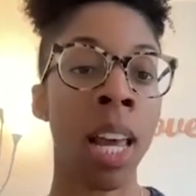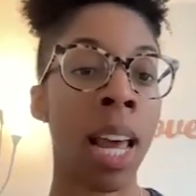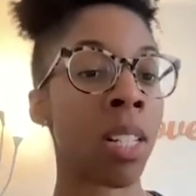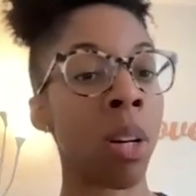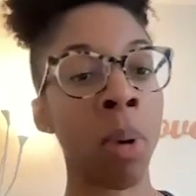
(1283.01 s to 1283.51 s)

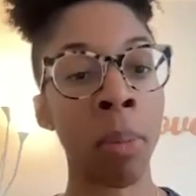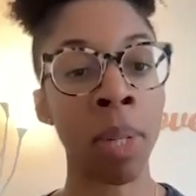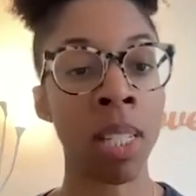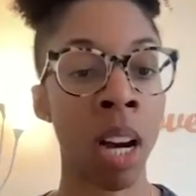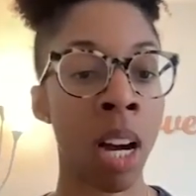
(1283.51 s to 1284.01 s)
And so what
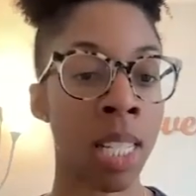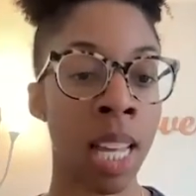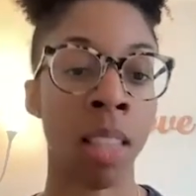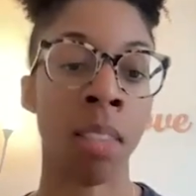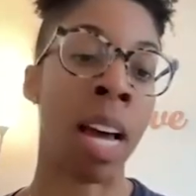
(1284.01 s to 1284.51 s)
we saw is
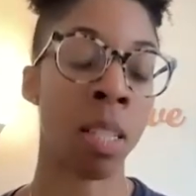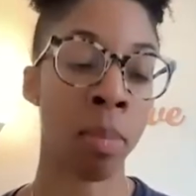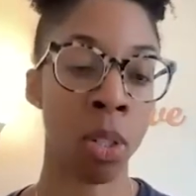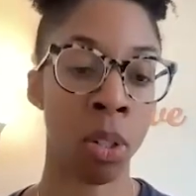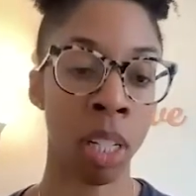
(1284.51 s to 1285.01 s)
that the vast
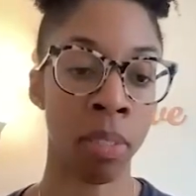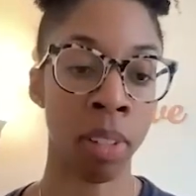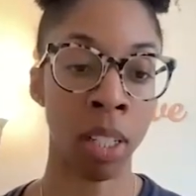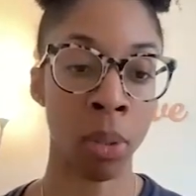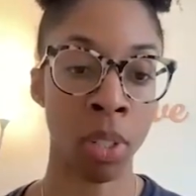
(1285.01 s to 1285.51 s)
majority of
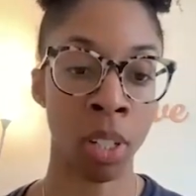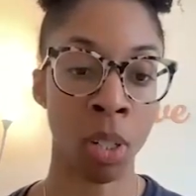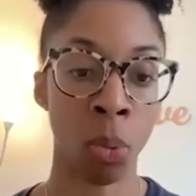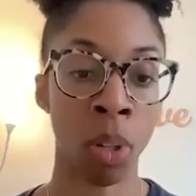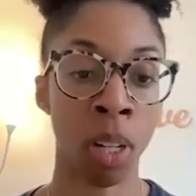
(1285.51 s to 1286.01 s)
our
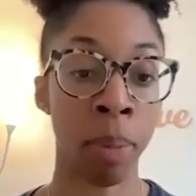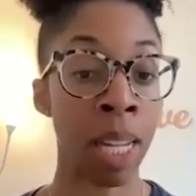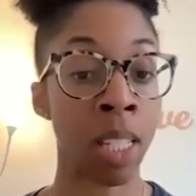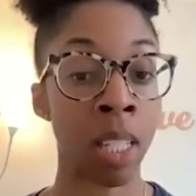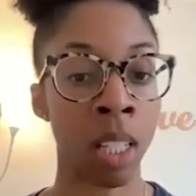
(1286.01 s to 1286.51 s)
users were
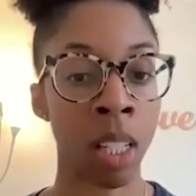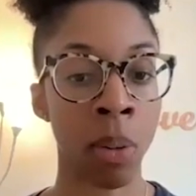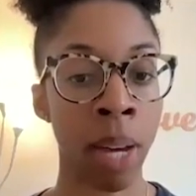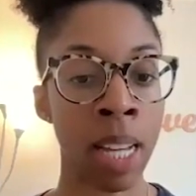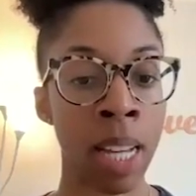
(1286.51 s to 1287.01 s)
based in the
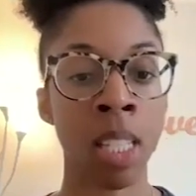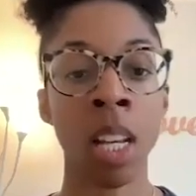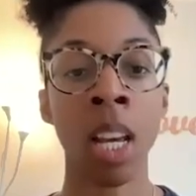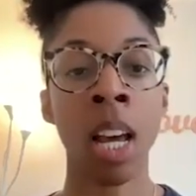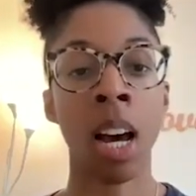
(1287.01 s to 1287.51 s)
US,
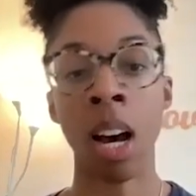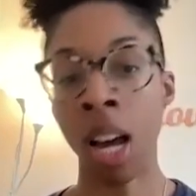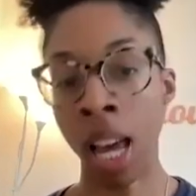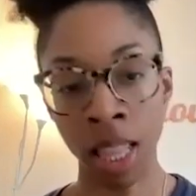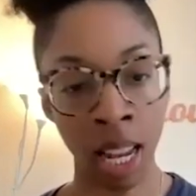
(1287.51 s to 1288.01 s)

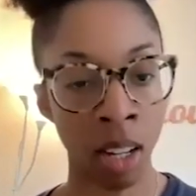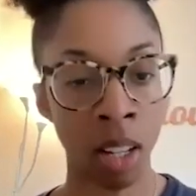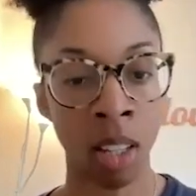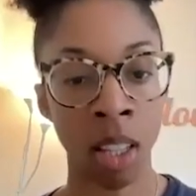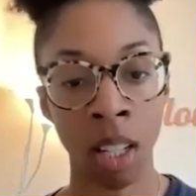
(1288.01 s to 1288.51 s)
and
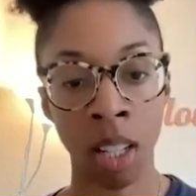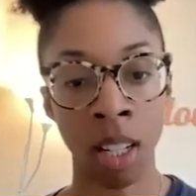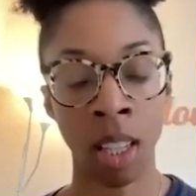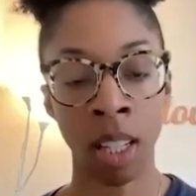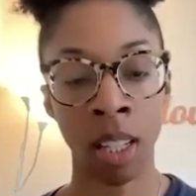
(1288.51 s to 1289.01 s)
then
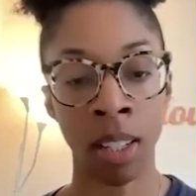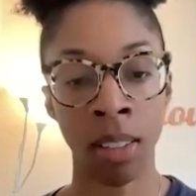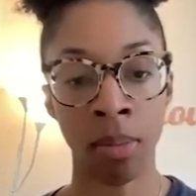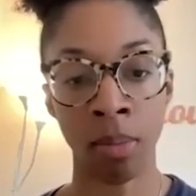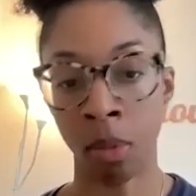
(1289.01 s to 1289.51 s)

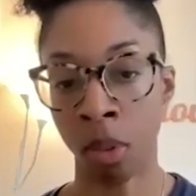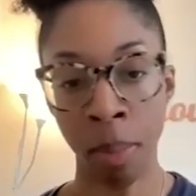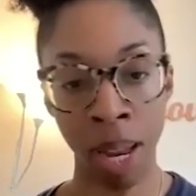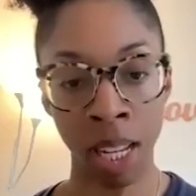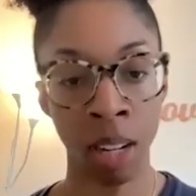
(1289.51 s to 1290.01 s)
the
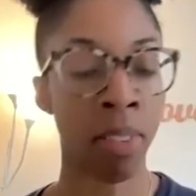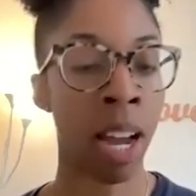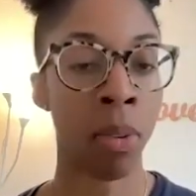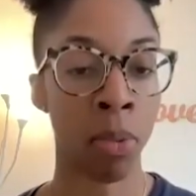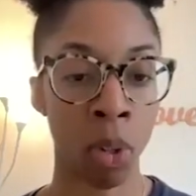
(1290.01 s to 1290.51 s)
remaining
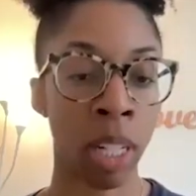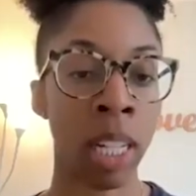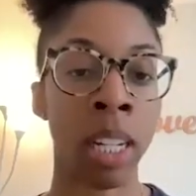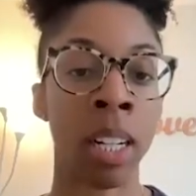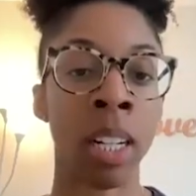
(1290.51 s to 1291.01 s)
four
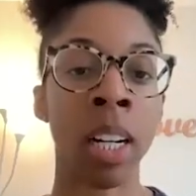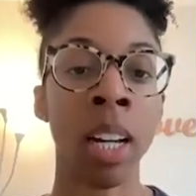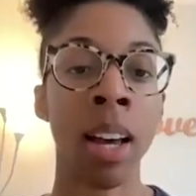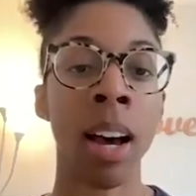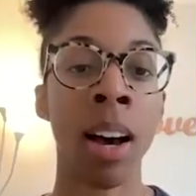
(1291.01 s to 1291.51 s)
here
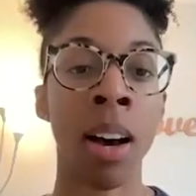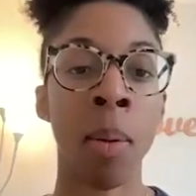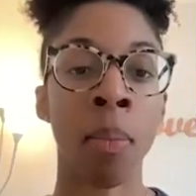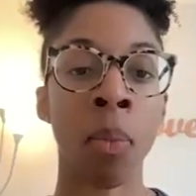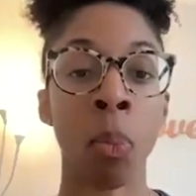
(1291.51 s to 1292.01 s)

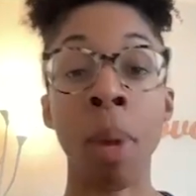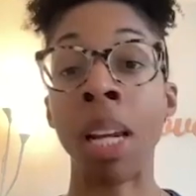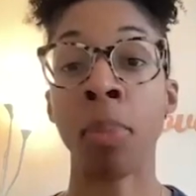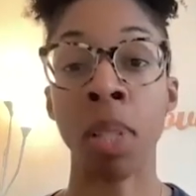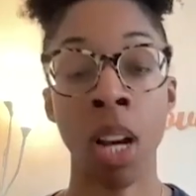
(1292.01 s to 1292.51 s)

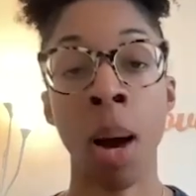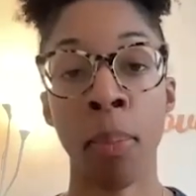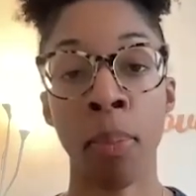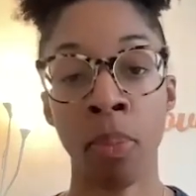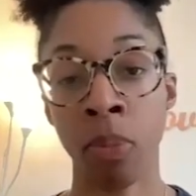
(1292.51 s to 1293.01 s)
made up the
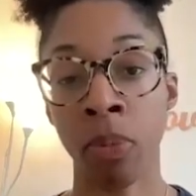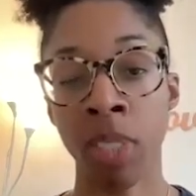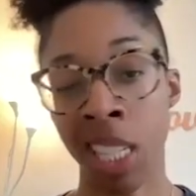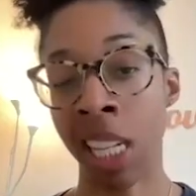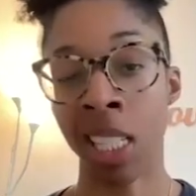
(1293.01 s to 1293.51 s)
top
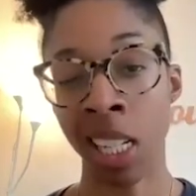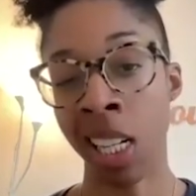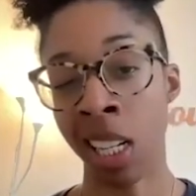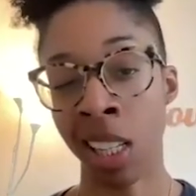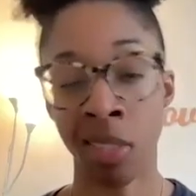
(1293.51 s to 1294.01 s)

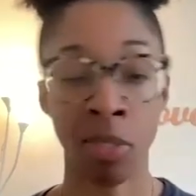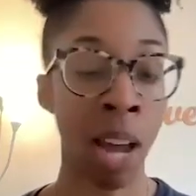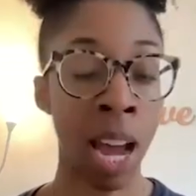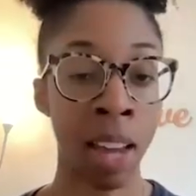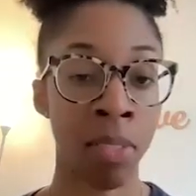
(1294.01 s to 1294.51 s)

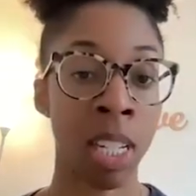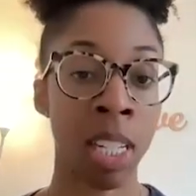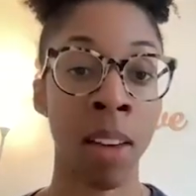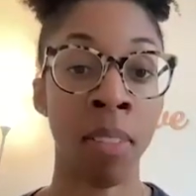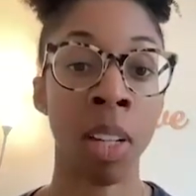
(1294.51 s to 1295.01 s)
65 to
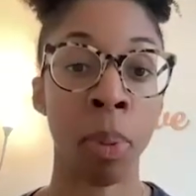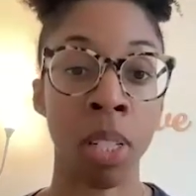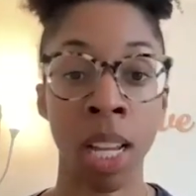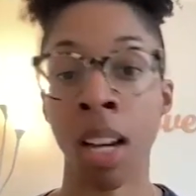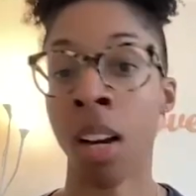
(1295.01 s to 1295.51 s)

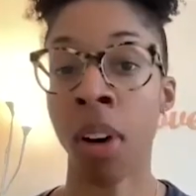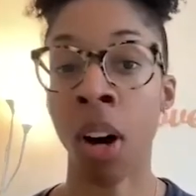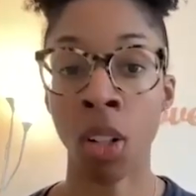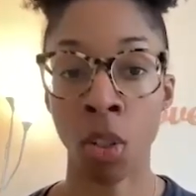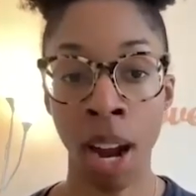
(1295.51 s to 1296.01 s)
70% of
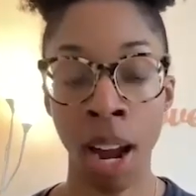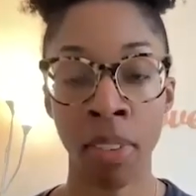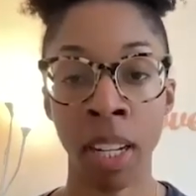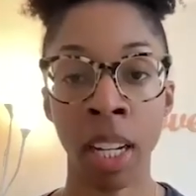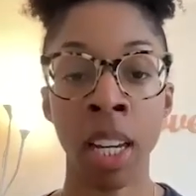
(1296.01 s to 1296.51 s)
all
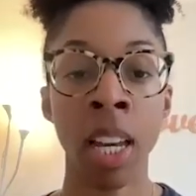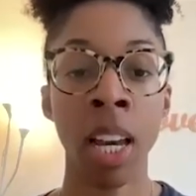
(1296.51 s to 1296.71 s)
traffic.